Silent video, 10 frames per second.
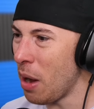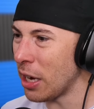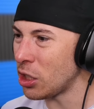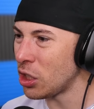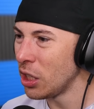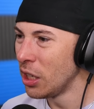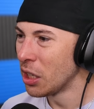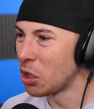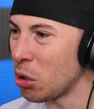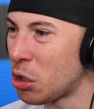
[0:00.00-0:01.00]
much.
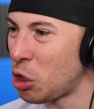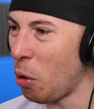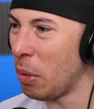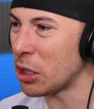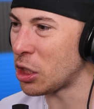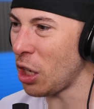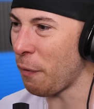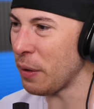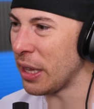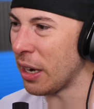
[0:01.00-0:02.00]
There's so much stuff in